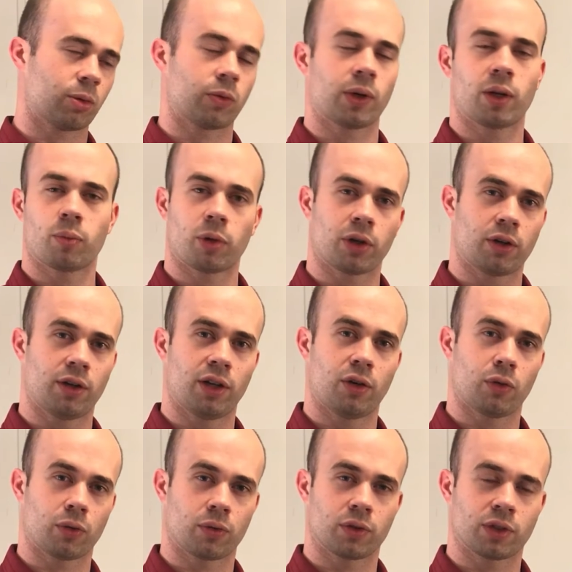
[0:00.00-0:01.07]
around modern day
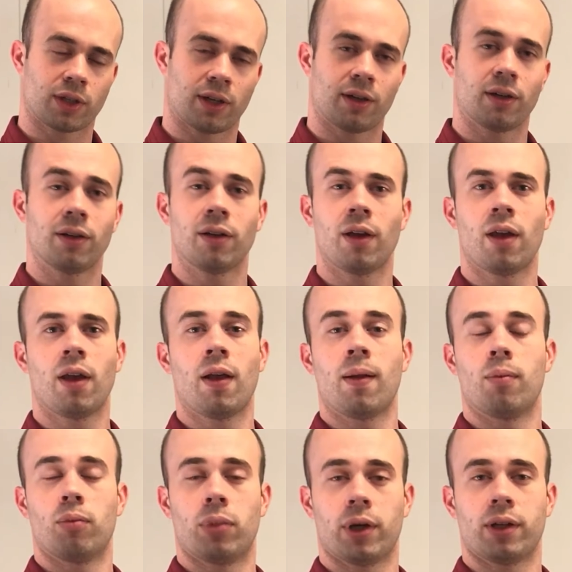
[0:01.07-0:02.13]
northern China,
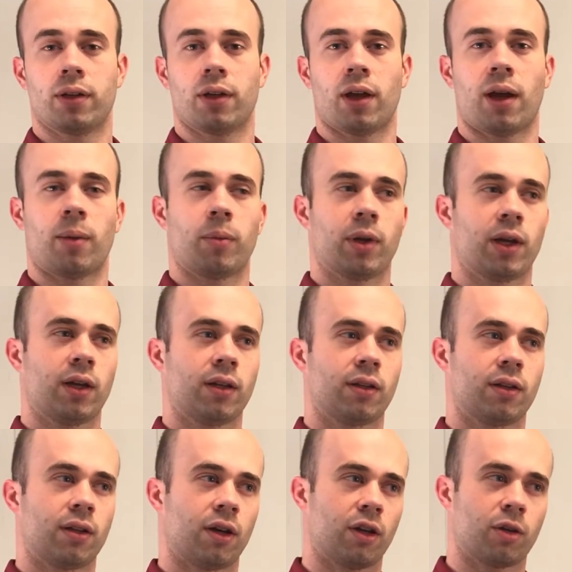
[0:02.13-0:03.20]
but I'm not
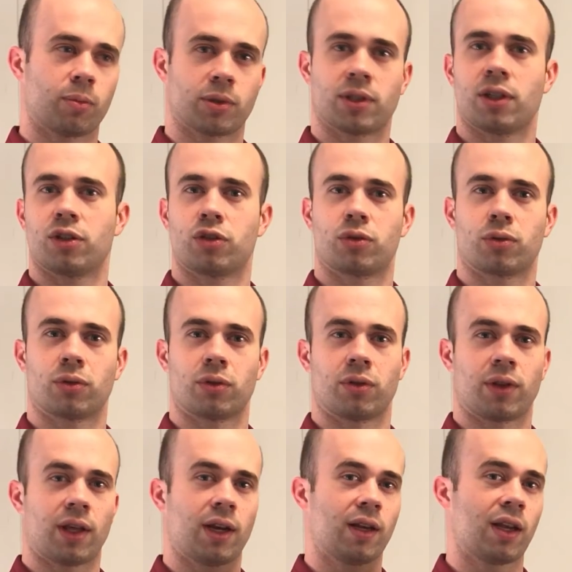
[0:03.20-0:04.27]
100% sure
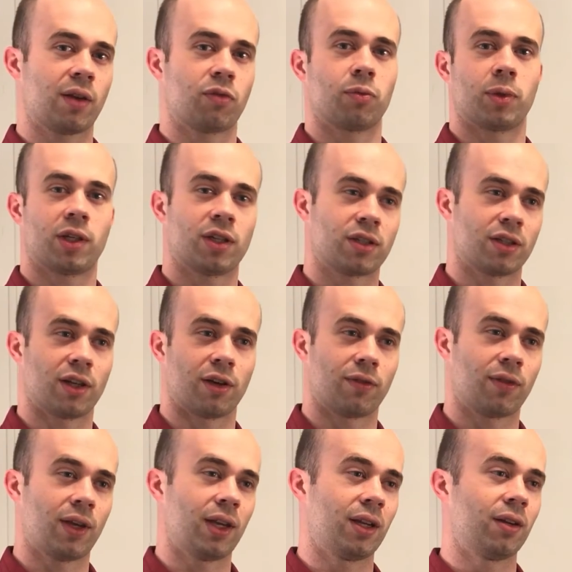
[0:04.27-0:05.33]
that it came from the kitchen knife.
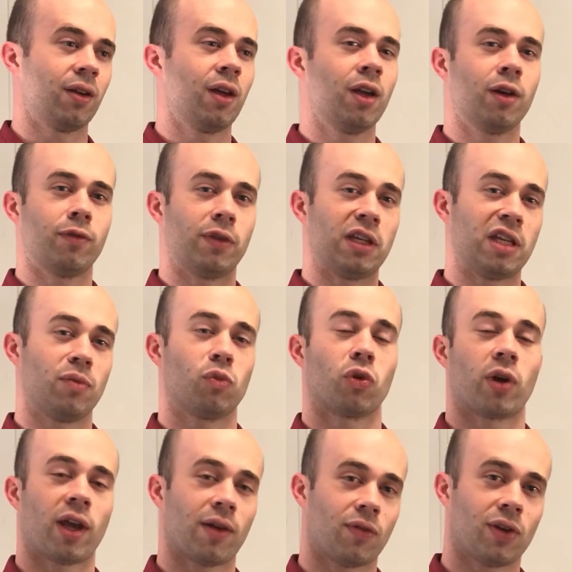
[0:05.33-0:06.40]
And we need more
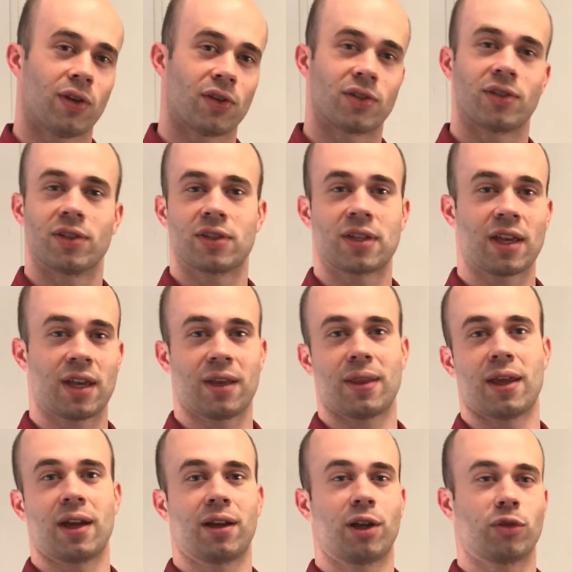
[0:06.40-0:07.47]
evidence to say that
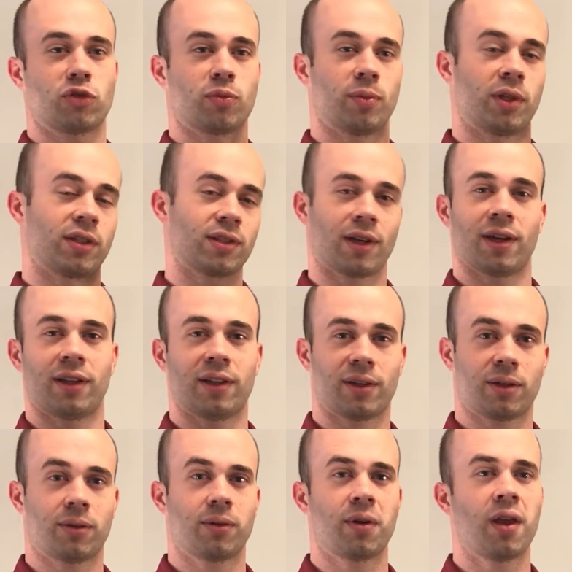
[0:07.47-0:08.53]
it comes from the Cai
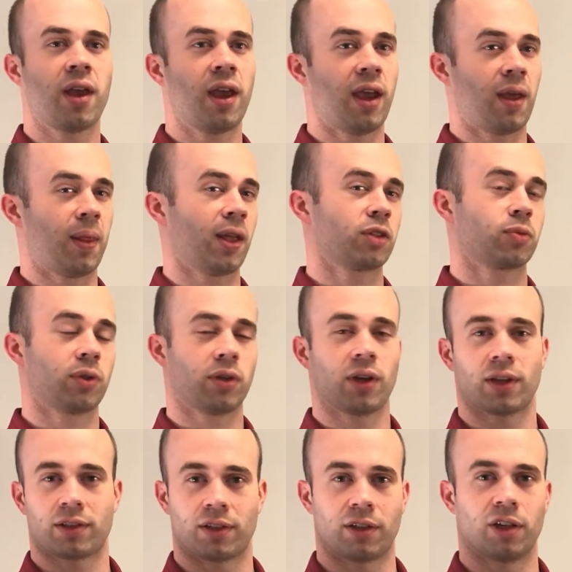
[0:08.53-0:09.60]
Dao, and that's where you guys
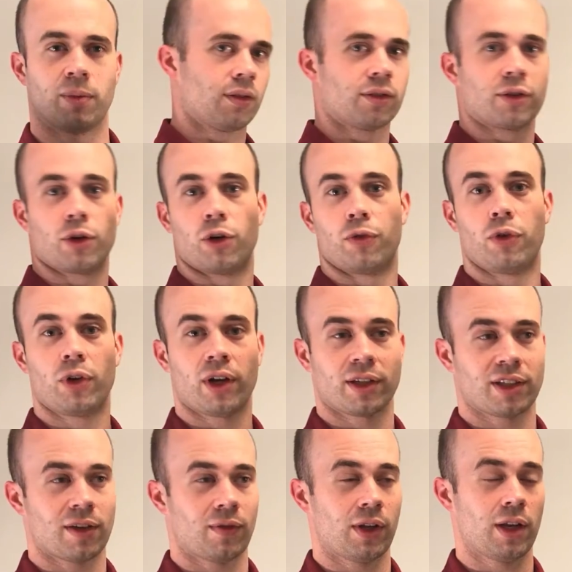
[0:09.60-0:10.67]
can come in. So if you guys
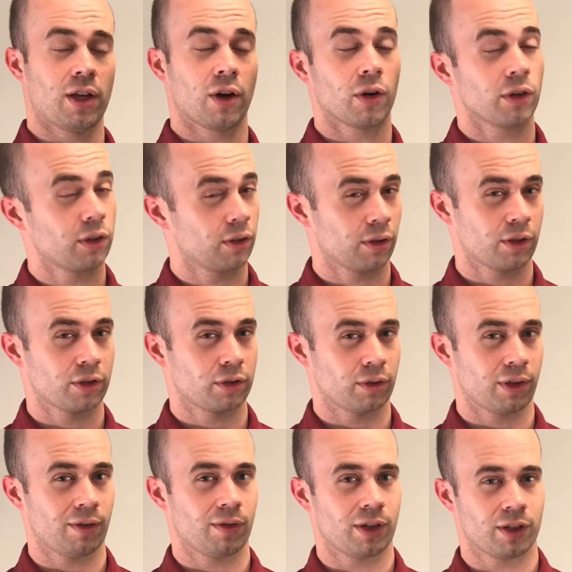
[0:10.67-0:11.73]
have any archaeological
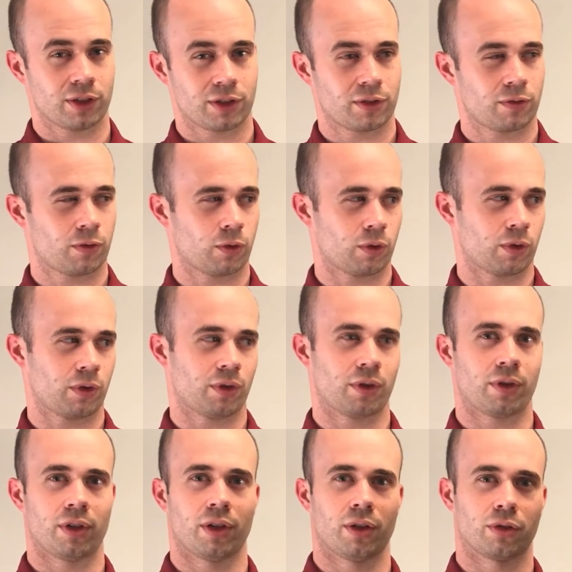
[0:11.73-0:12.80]
evidence for,
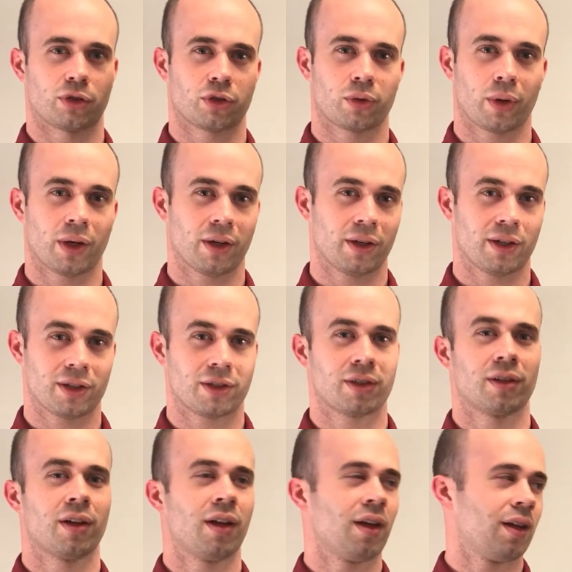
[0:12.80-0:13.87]
squarish
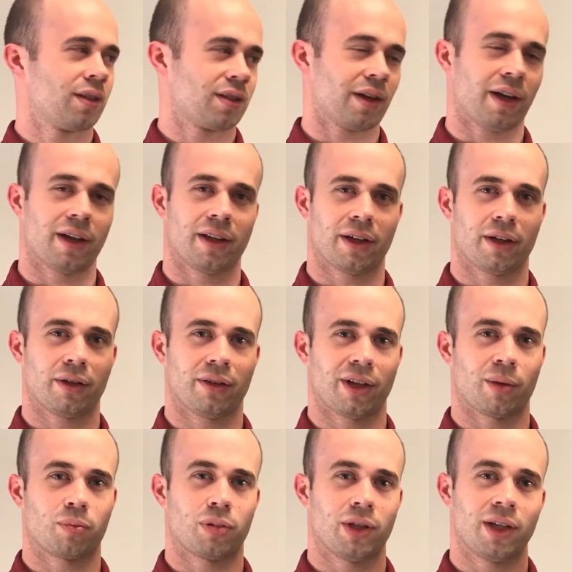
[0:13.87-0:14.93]
Cai Dao
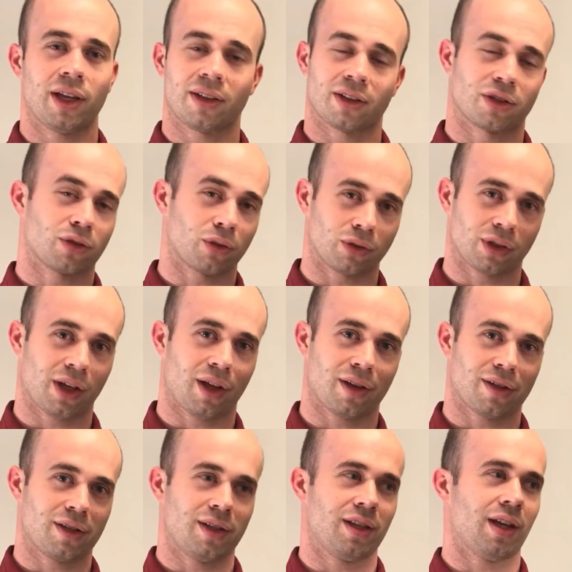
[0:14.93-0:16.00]
that predate the Song
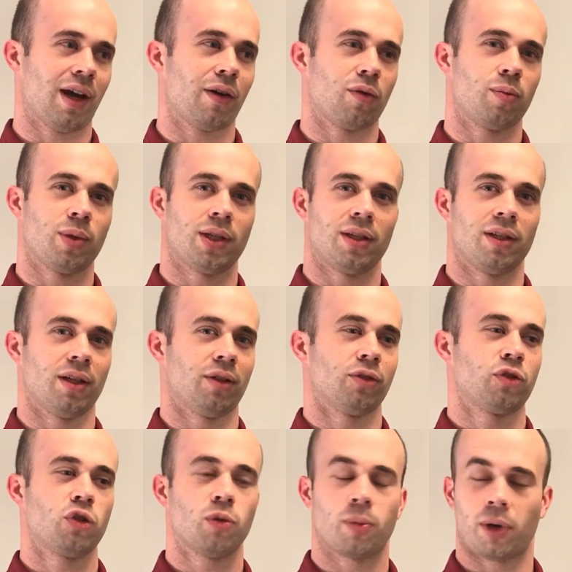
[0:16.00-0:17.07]
Dynasty, I would be,
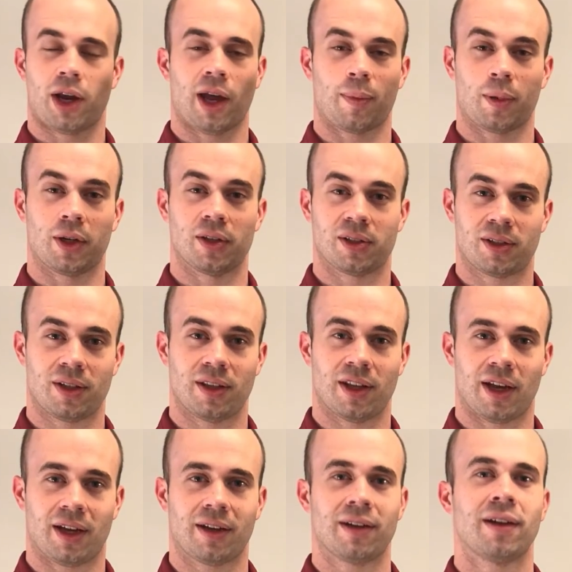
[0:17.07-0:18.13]
super happy to see
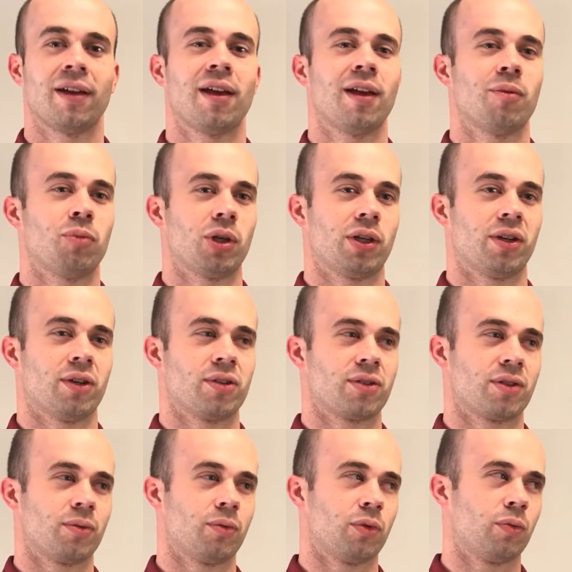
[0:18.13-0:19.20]
that, because it
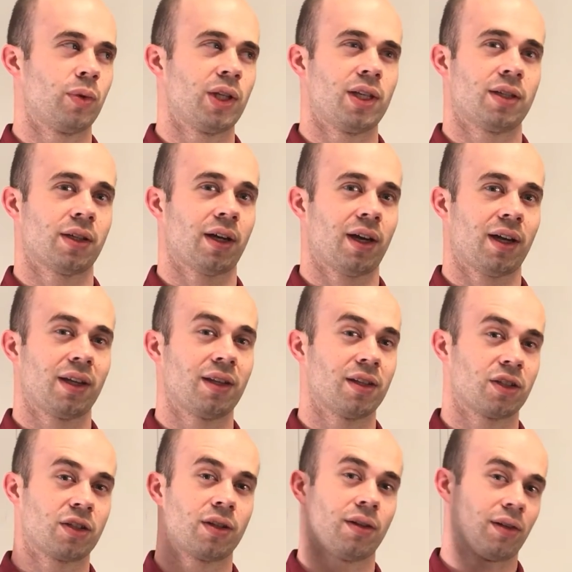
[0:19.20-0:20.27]
would really tie this
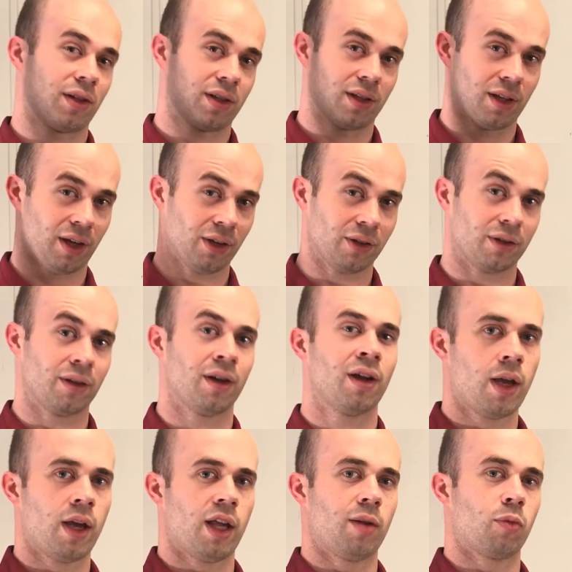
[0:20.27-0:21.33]
theory together
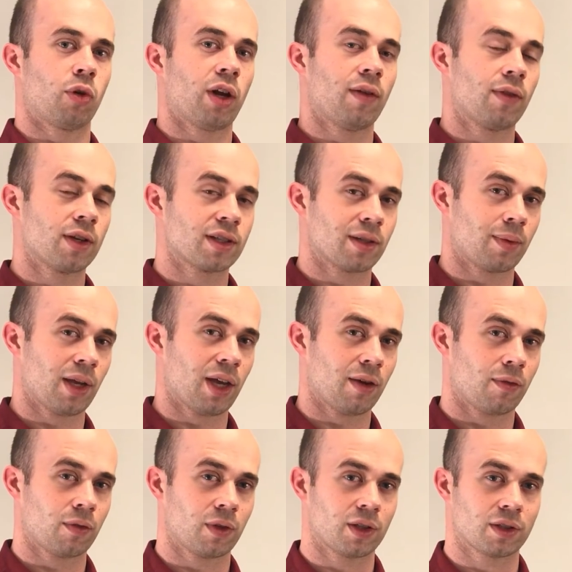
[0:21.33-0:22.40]
And the more evidence that we have for
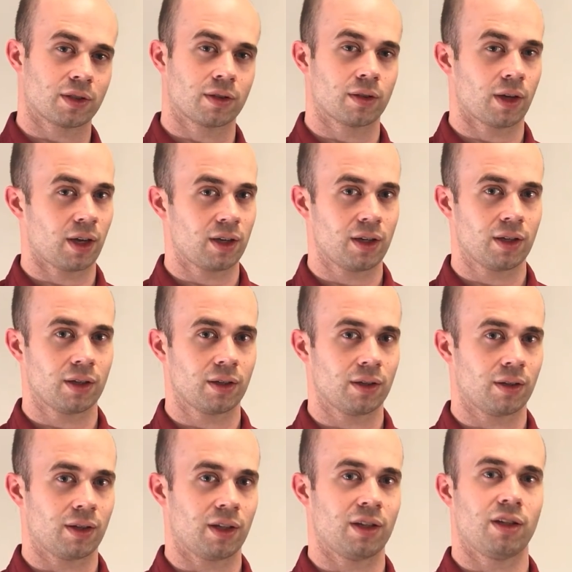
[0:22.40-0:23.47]
this idea,
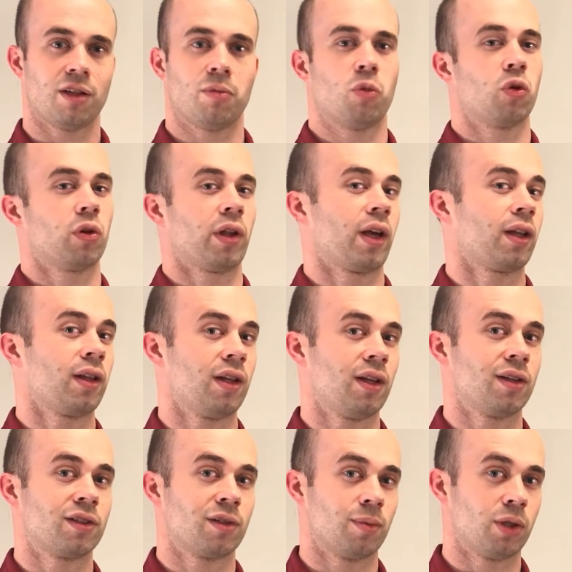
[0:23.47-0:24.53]
then the more likely it is to be